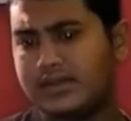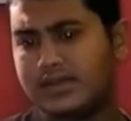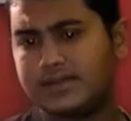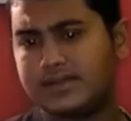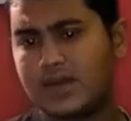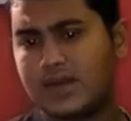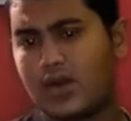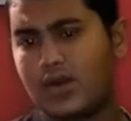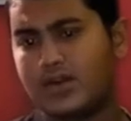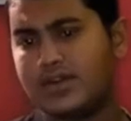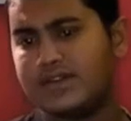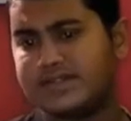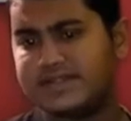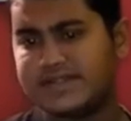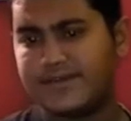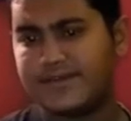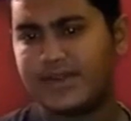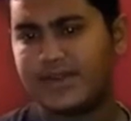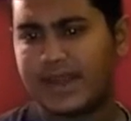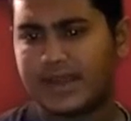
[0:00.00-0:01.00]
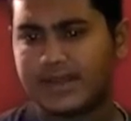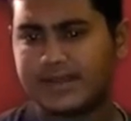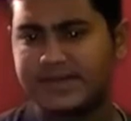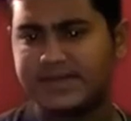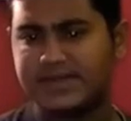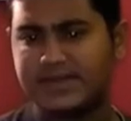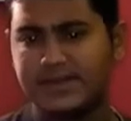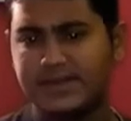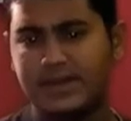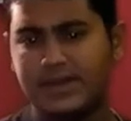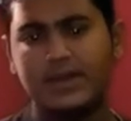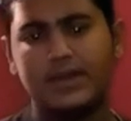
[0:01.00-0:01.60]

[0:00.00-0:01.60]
this Honor 7X,